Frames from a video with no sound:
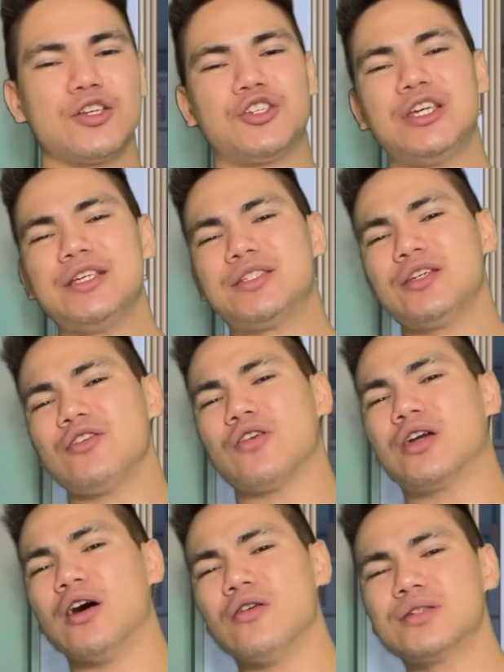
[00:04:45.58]
Chizuru
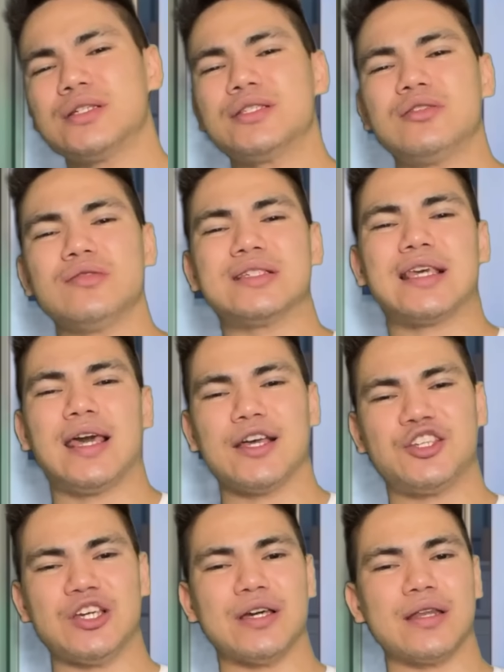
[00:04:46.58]
goes into his
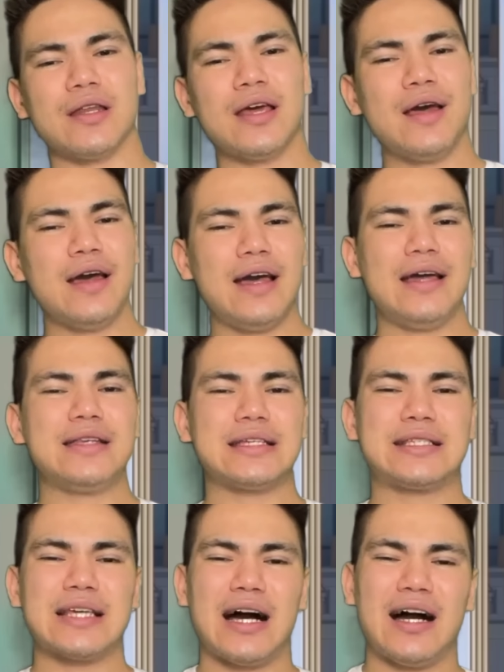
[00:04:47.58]
kitchen and
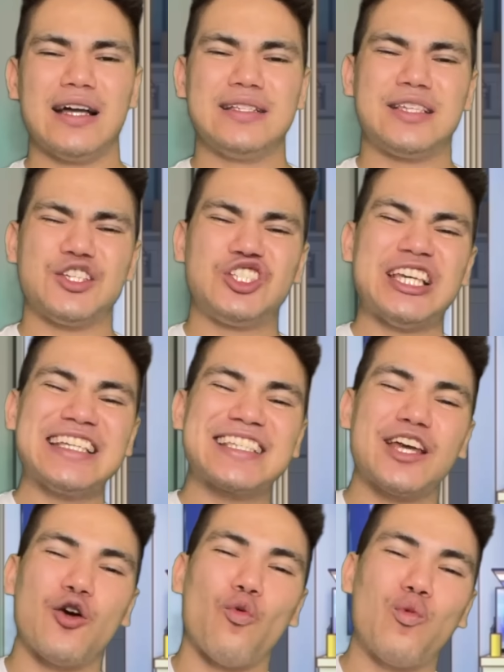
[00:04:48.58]
decides she's
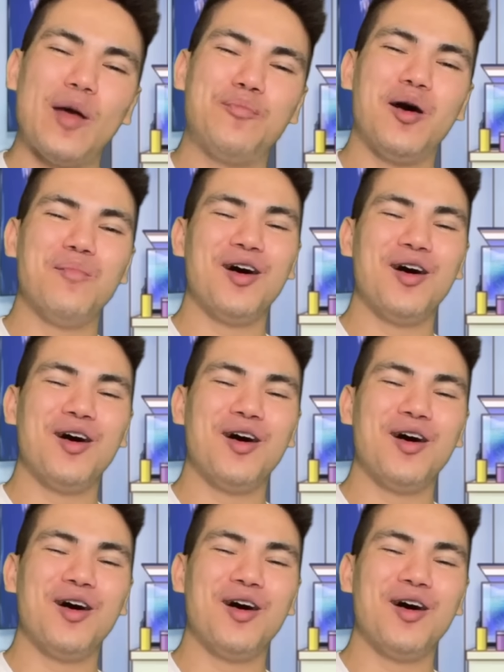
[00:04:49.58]
gonna whip him